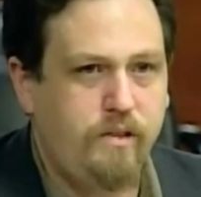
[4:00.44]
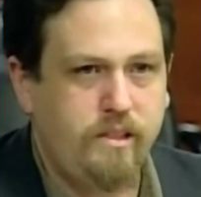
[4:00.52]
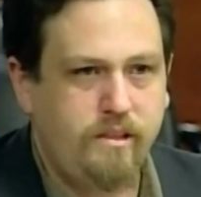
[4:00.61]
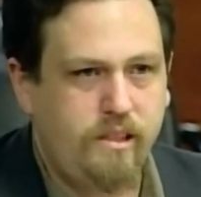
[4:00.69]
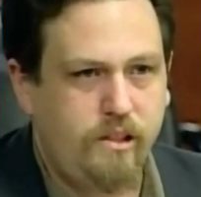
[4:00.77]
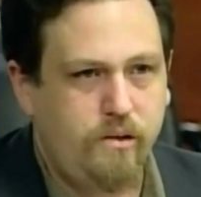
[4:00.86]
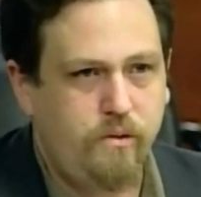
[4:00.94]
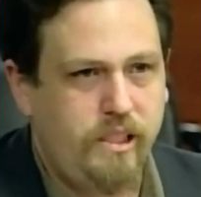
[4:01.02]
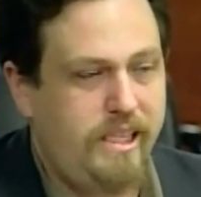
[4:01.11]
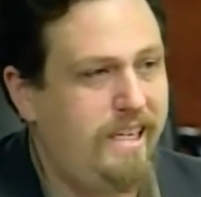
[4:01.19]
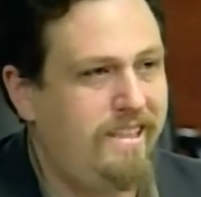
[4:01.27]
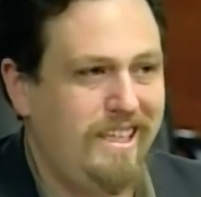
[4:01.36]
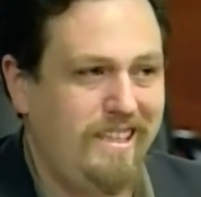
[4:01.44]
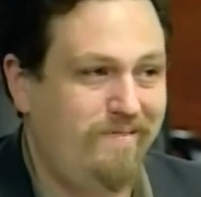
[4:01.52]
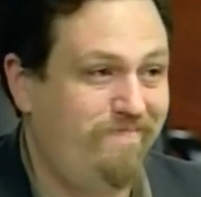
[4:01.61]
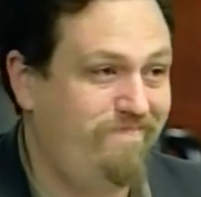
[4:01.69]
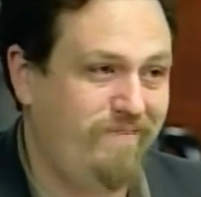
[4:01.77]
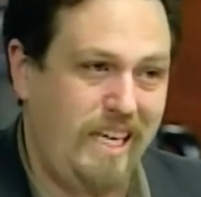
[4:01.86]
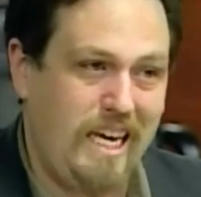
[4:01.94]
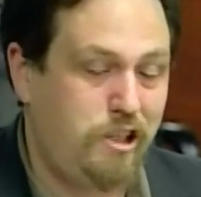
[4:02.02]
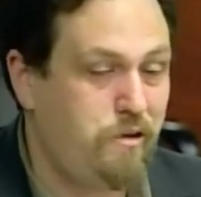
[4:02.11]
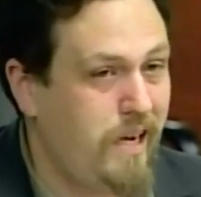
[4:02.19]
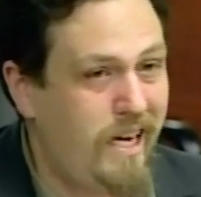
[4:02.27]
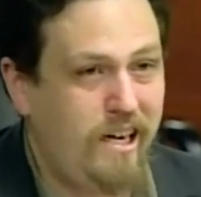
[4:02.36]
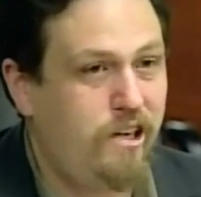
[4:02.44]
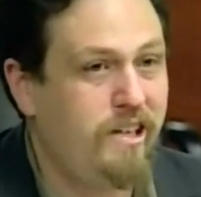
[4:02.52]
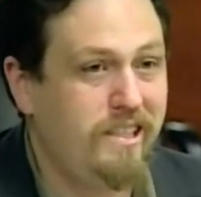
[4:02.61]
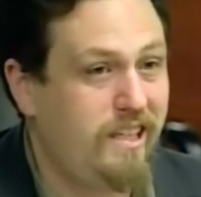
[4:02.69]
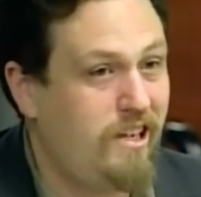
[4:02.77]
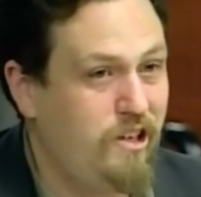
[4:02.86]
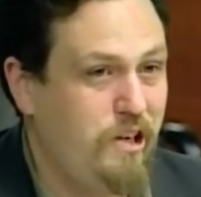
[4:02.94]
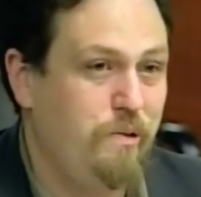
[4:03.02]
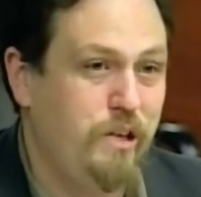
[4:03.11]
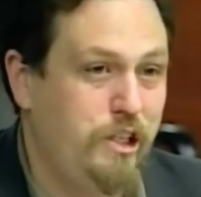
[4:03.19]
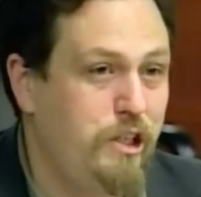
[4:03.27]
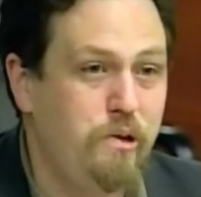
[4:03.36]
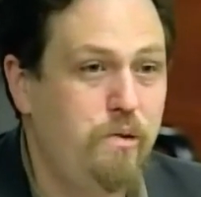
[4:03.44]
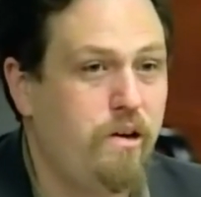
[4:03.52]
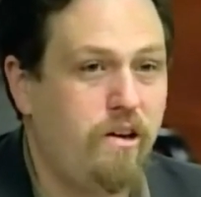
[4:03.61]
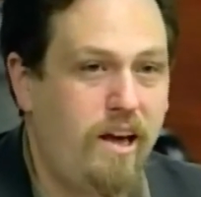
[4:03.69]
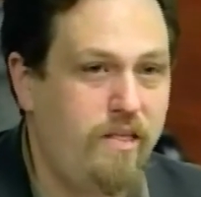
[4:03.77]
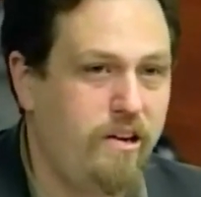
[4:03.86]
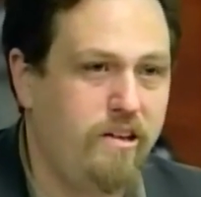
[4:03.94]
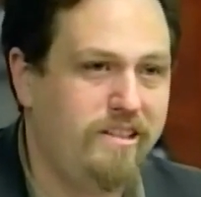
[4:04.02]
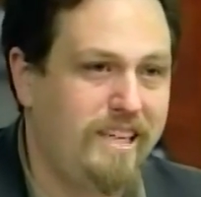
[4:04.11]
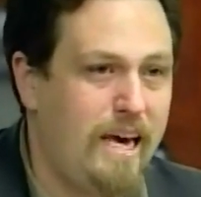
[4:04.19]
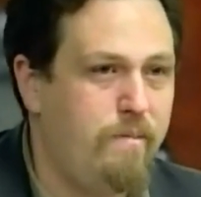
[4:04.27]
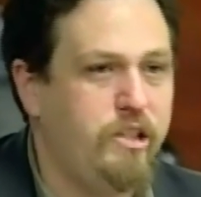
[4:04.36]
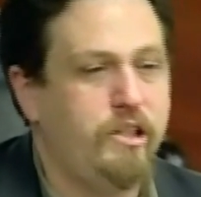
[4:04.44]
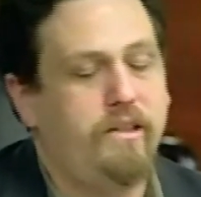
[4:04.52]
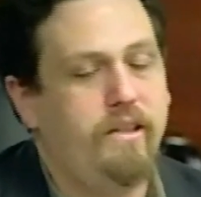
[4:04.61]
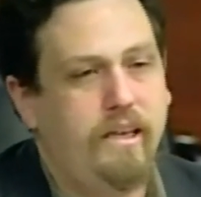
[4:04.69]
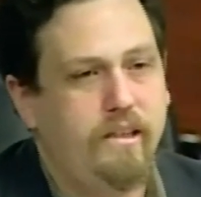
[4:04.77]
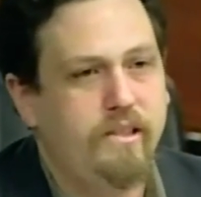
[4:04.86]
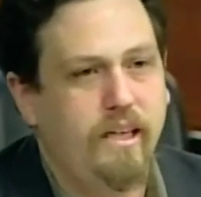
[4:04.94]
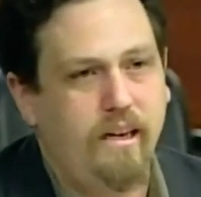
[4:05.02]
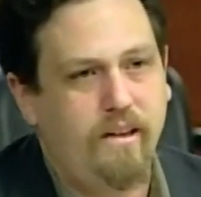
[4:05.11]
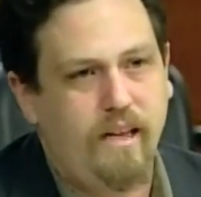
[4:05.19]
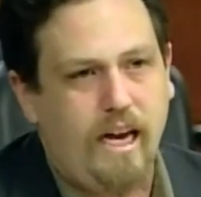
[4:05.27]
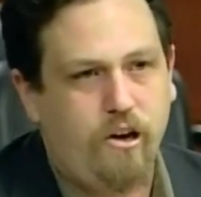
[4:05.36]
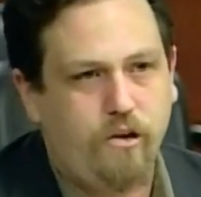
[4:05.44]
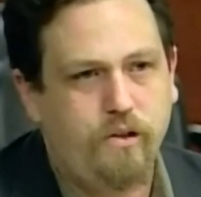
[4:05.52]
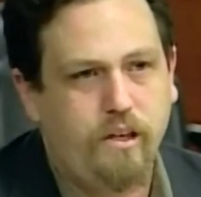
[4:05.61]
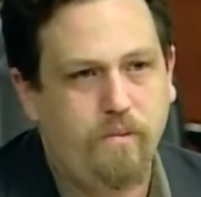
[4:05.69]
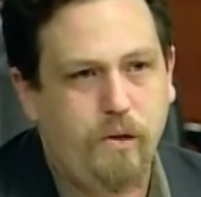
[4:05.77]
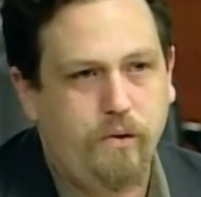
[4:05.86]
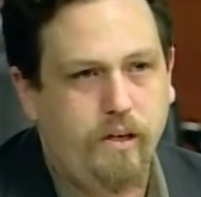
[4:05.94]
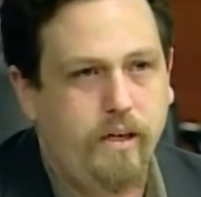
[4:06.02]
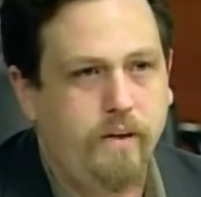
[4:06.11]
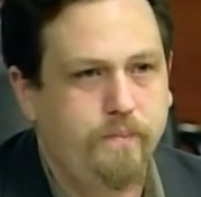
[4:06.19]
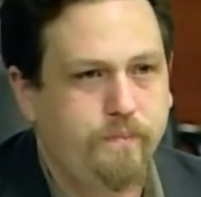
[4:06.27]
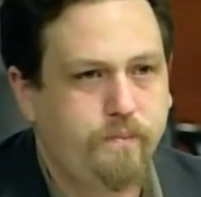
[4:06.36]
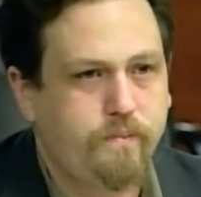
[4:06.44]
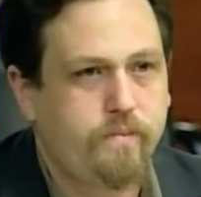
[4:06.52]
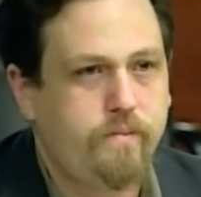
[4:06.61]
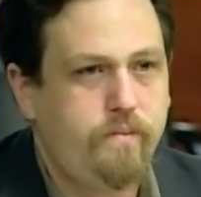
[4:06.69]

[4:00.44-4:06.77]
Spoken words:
left to sit and catch fire, as they are known to do, or other damaging things that hurt the community.